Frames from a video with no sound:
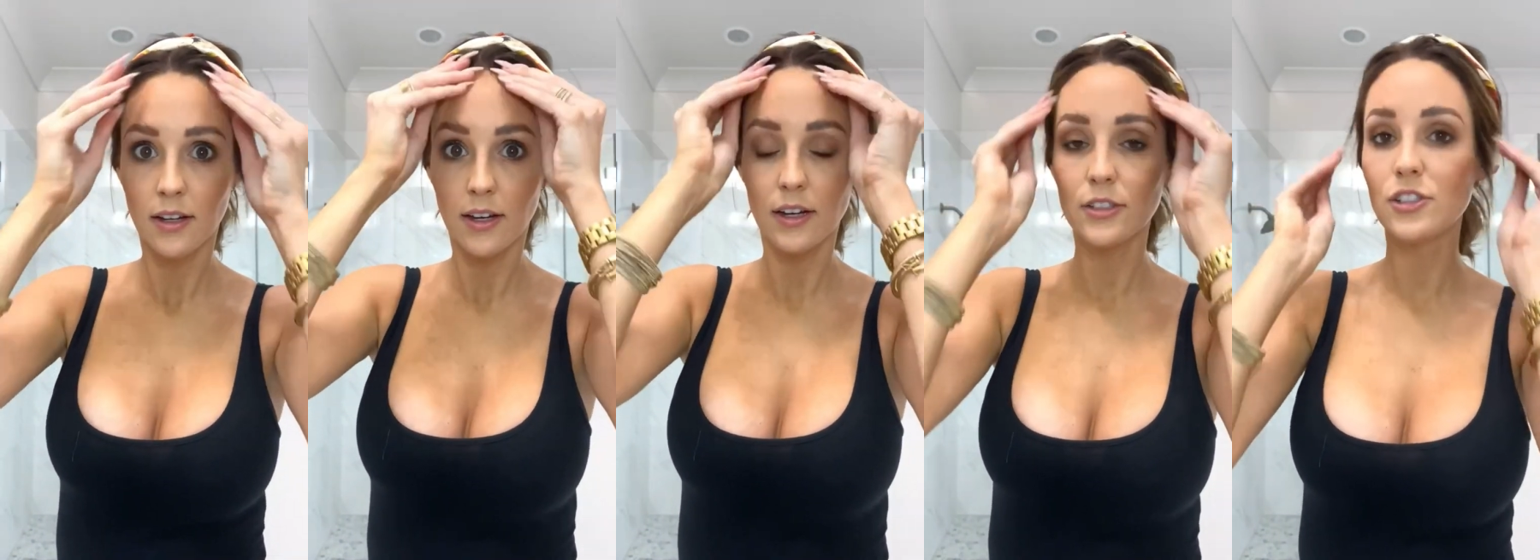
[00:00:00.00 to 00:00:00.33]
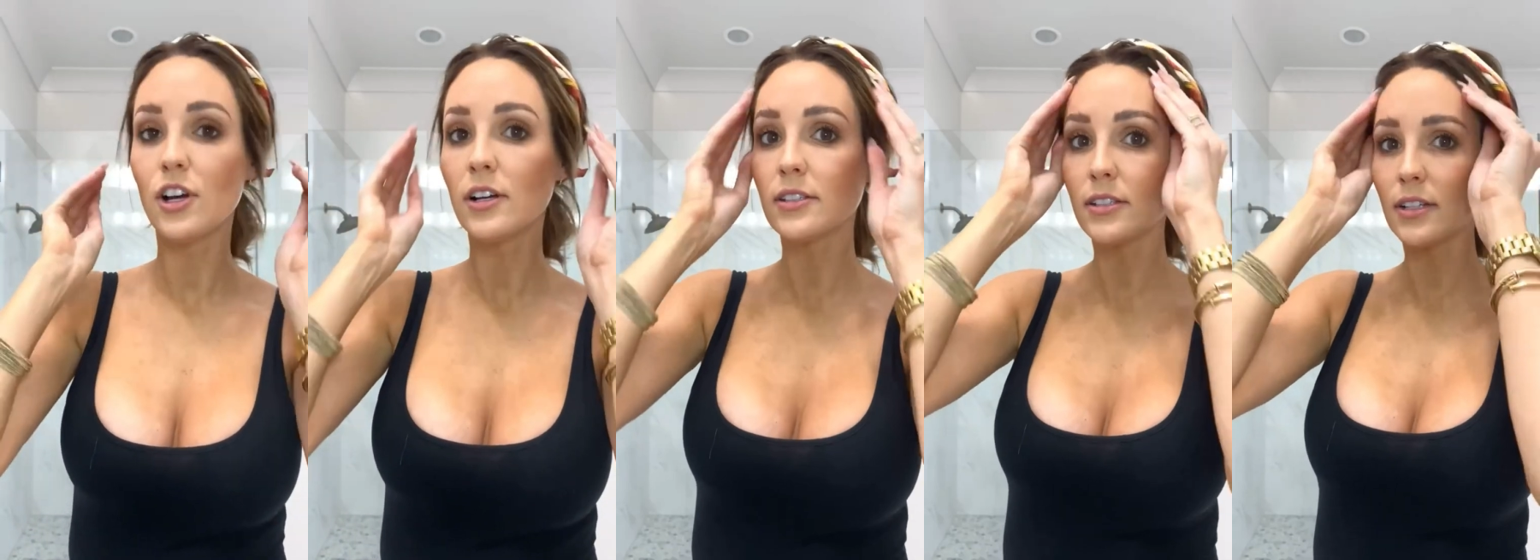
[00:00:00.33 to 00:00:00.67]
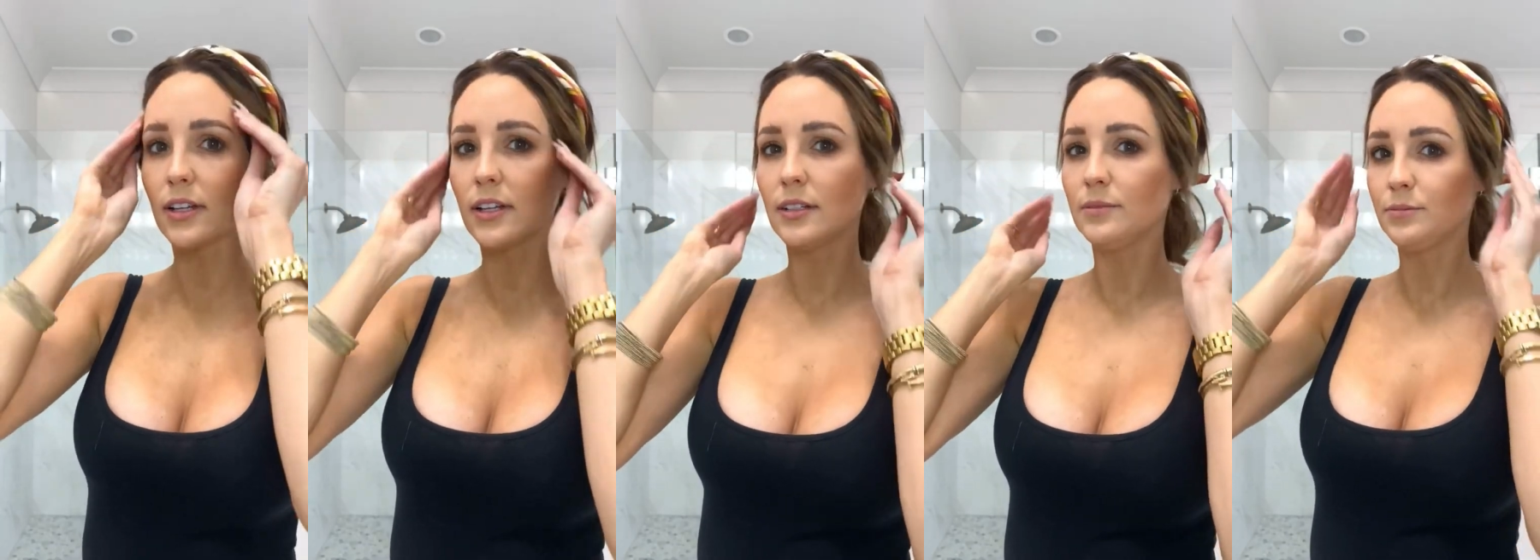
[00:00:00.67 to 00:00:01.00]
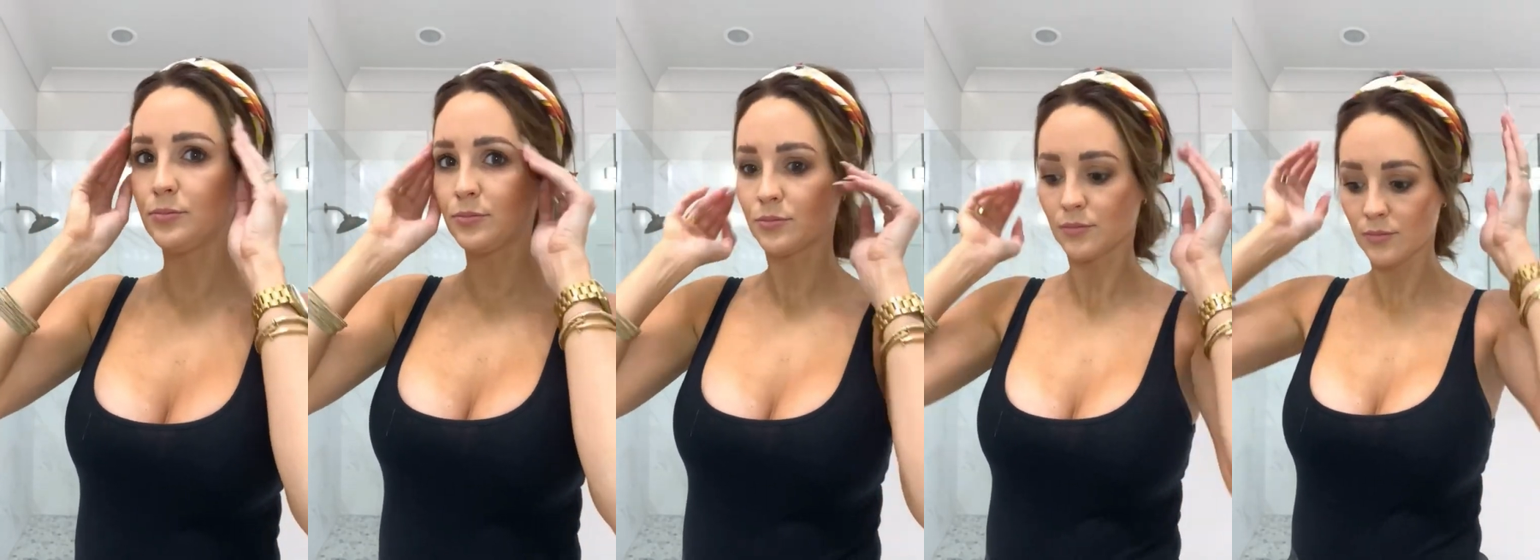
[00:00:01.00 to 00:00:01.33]
adjusting
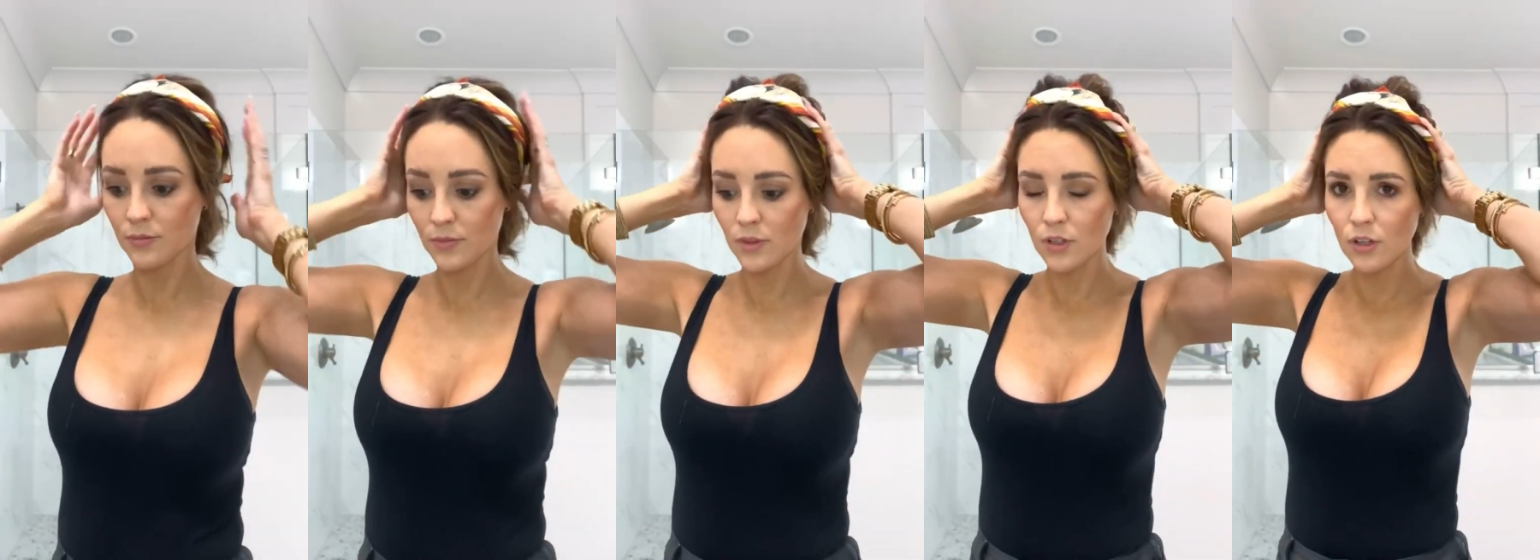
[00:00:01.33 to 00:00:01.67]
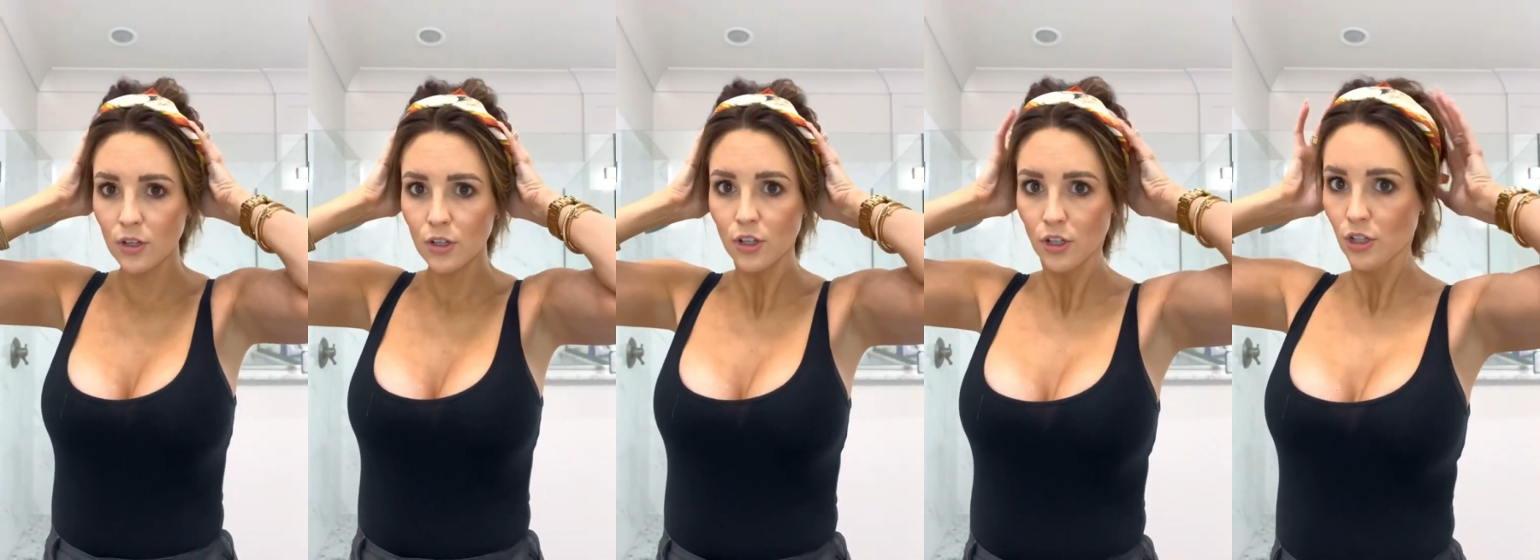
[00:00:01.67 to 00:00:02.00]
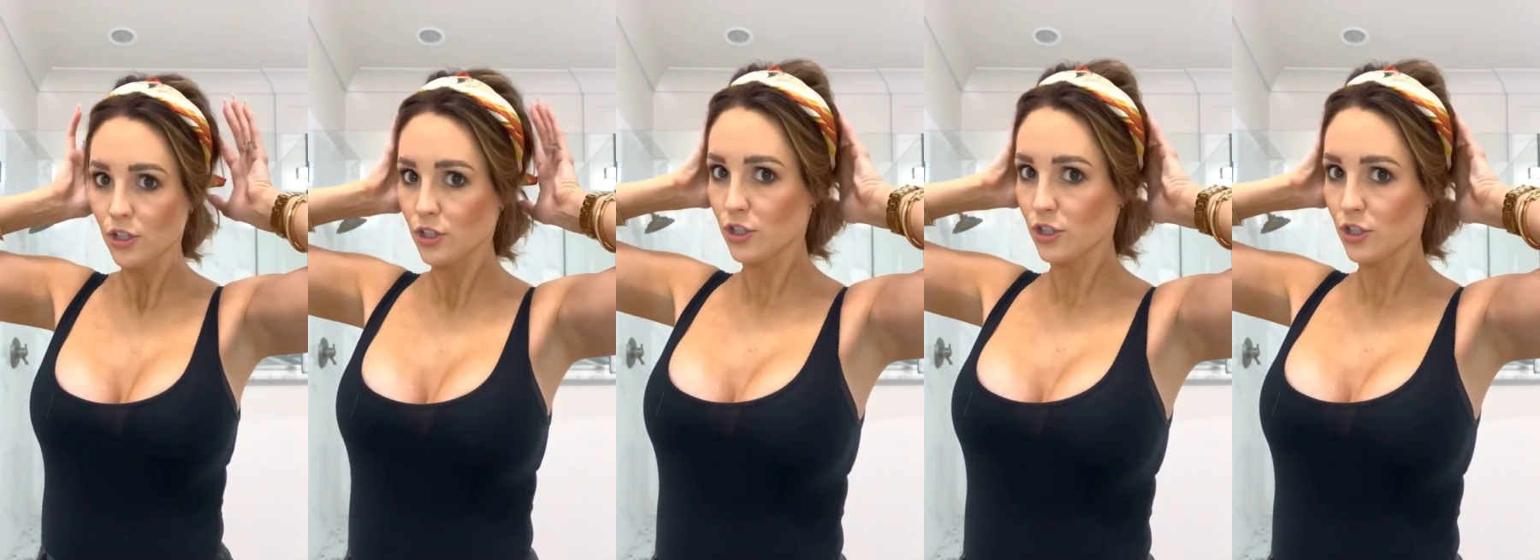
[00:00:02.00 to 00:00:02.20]
it.